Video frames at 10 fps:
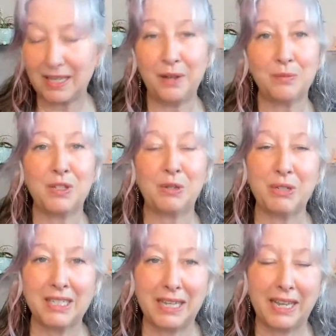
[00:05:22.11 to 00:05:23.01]
I'm so
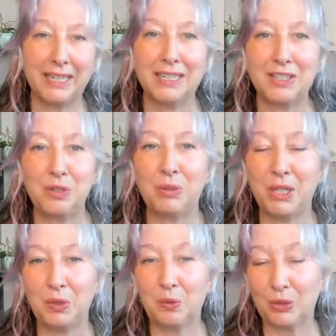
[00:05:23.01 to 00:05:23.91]
excited to
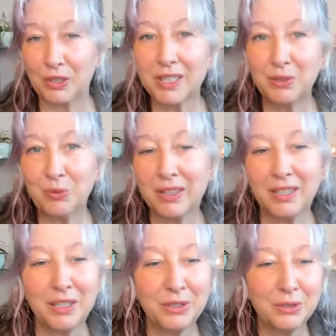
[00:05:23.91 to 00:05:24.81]
be working with
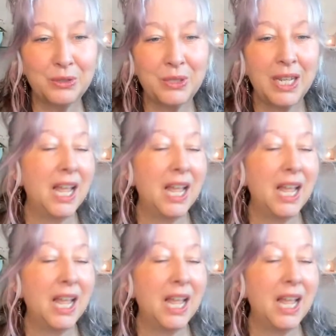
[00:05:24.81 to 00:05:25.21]
you.